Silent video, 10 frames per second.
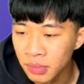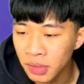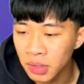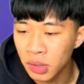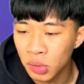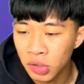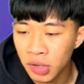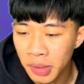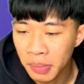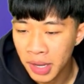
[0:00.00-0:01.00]
No wonder I
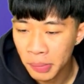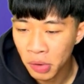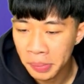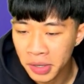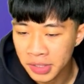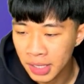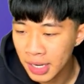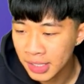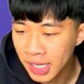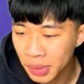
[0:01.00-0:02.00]
didn't play more, because the
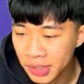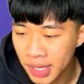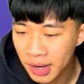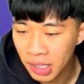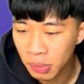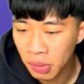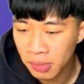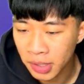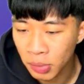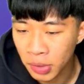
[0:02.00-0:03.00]
last game I started in the Premier
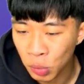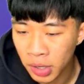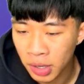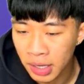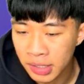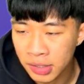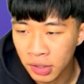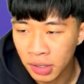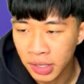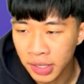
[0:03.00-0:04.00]
League went well, and
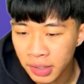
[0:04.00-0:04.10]
suddenly...